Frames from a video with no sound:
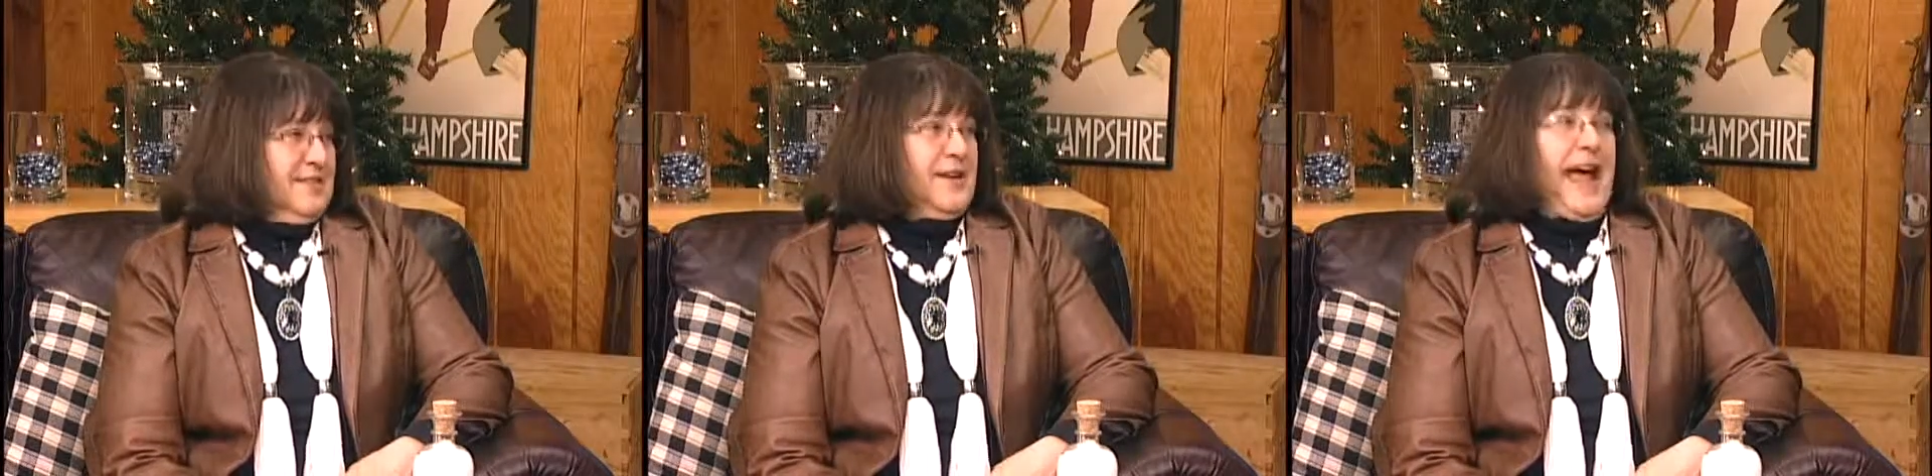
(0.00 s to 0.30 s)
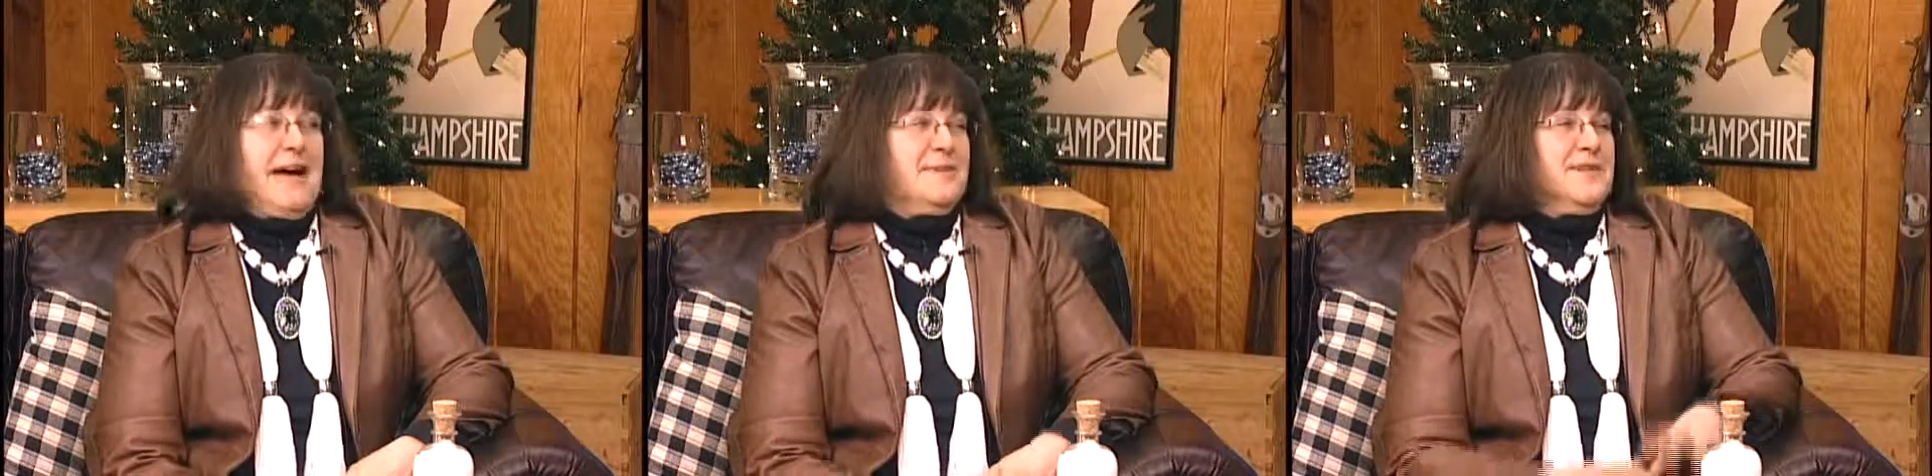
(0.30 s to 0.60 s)
It's
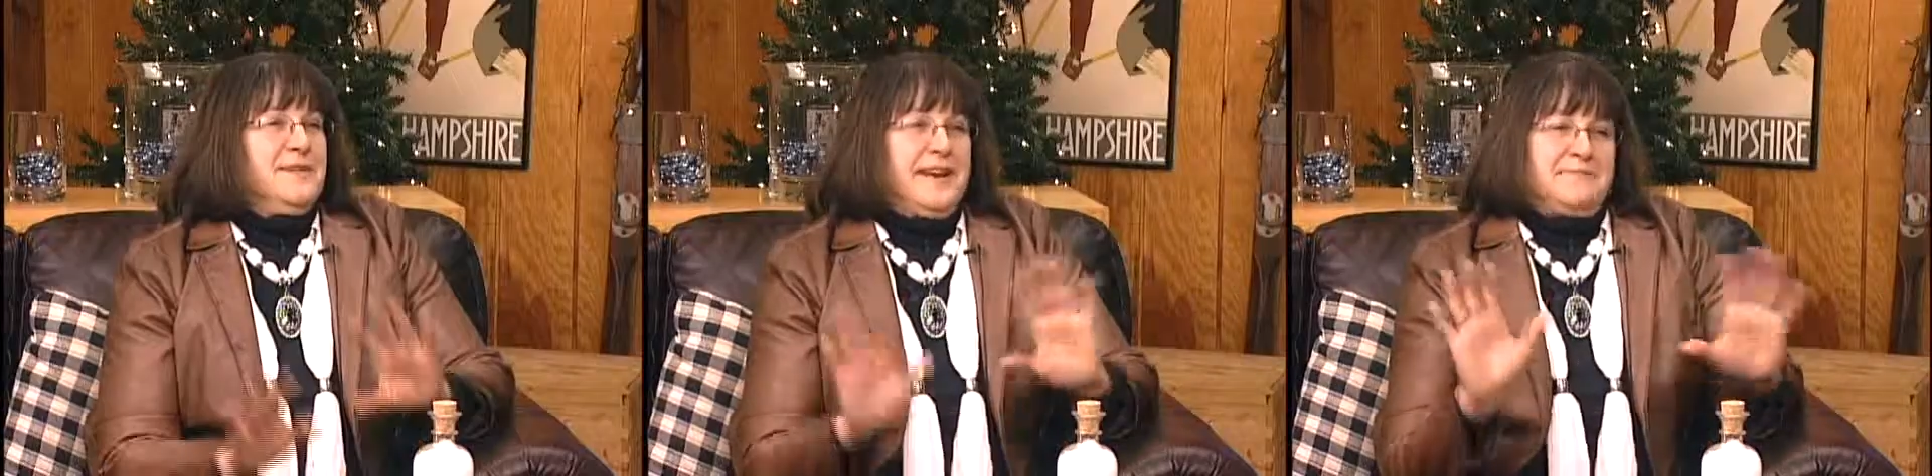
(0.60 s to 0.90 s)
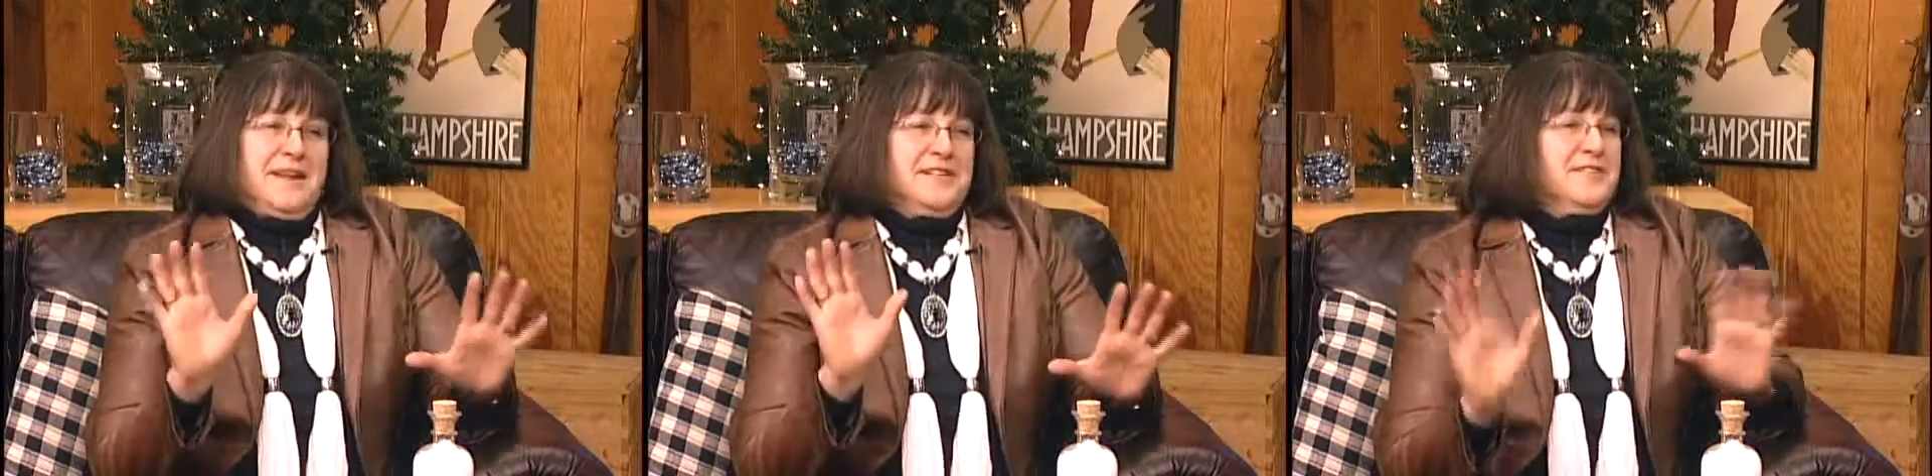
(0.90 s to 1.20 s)
happy to be
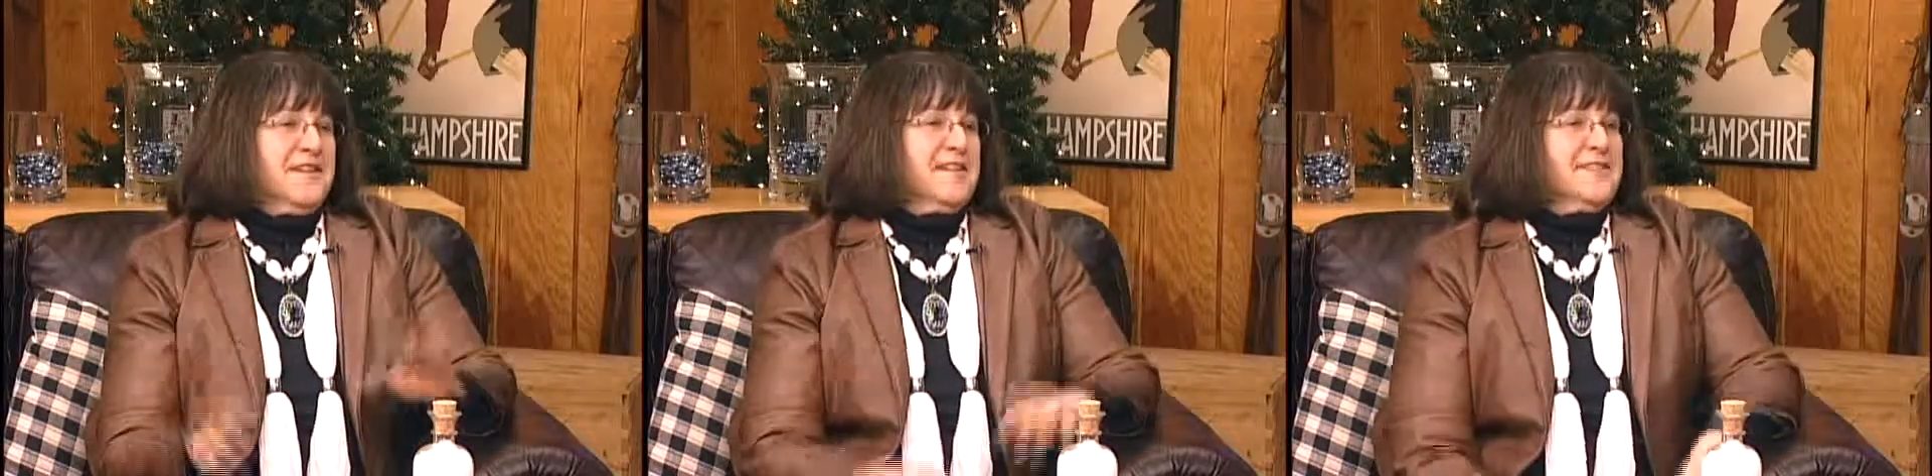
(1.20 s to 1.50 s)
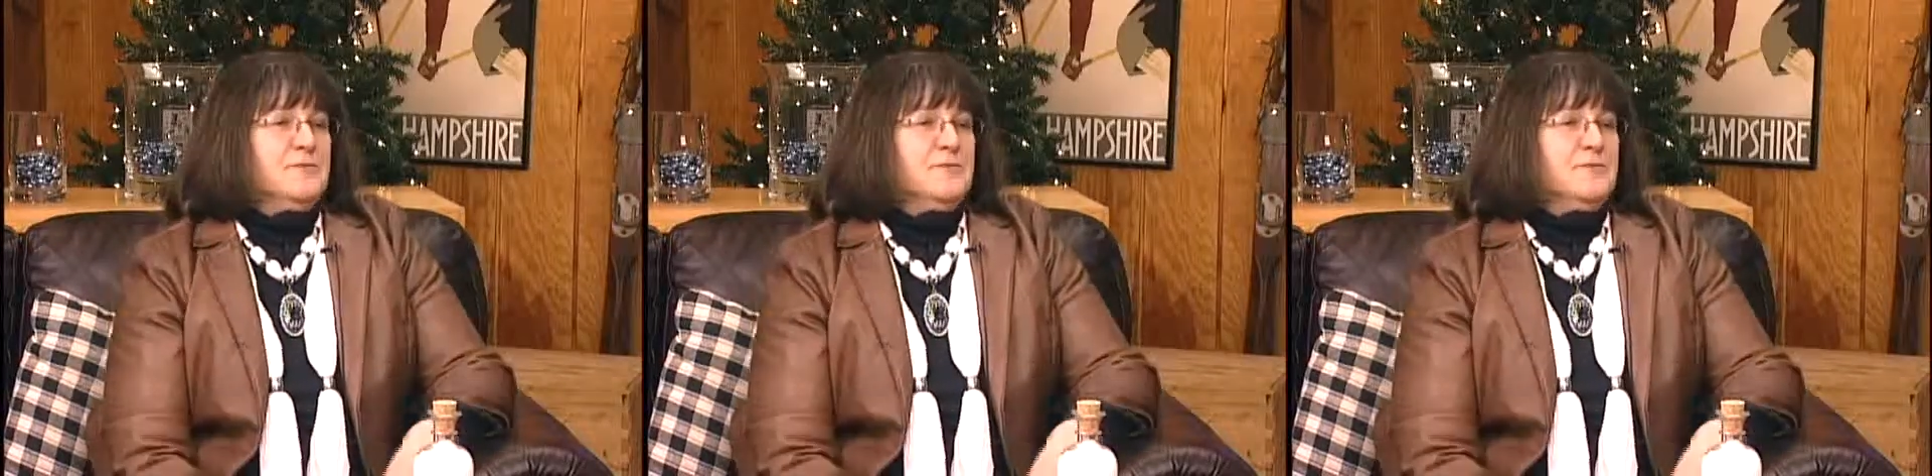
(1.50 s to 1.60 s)
on Main Street. It's